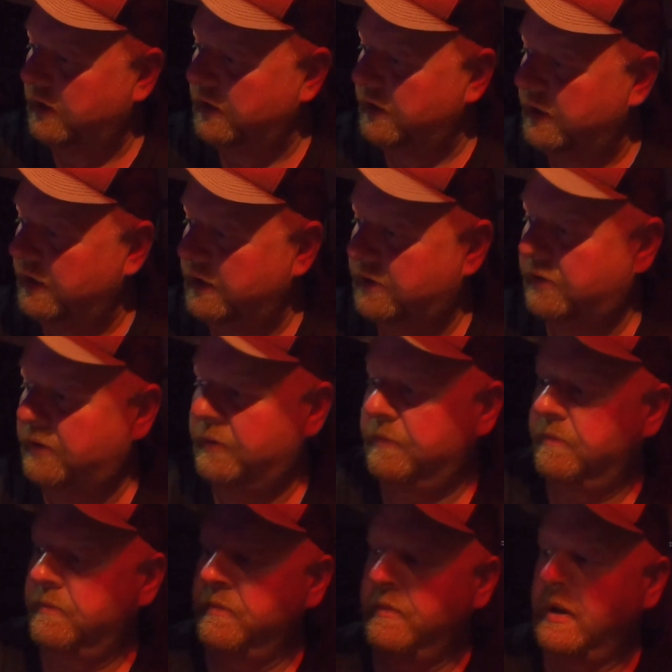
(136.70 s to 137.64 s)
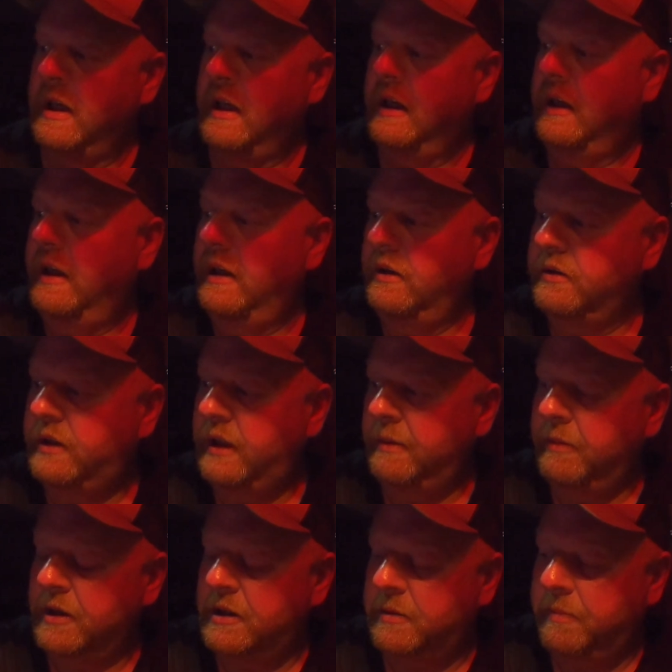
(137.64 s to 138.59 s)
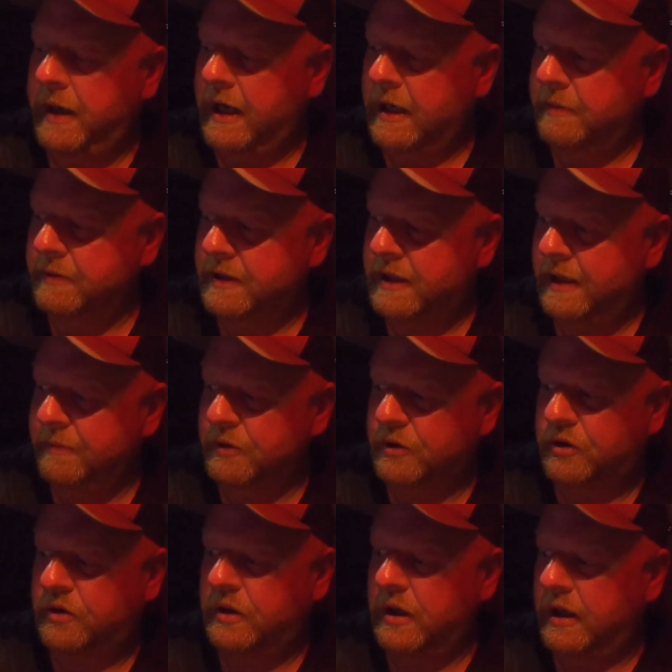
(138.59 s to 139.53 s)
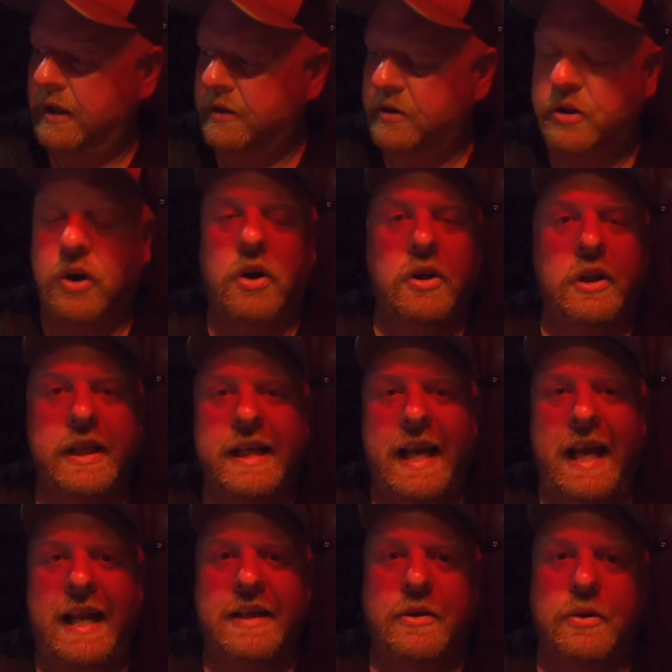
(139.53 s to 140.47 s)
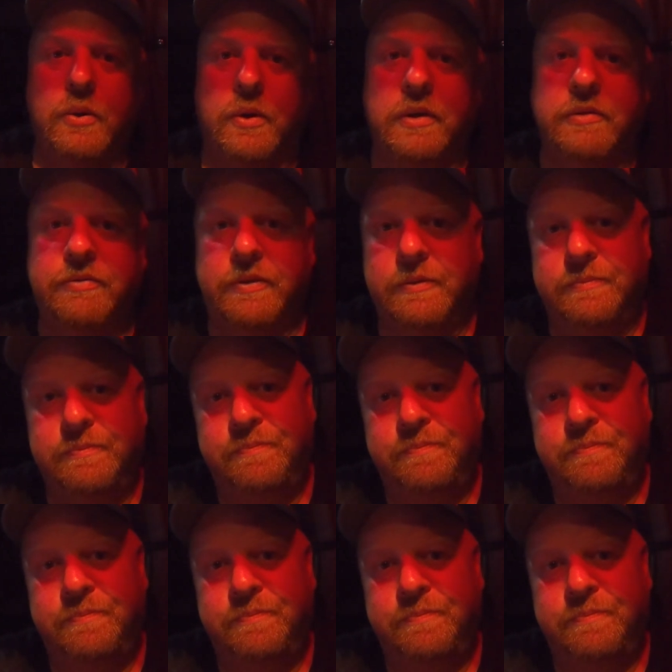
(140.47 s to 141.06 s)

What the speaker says: done this. They don't say much about him. His name was Charlie Endorf.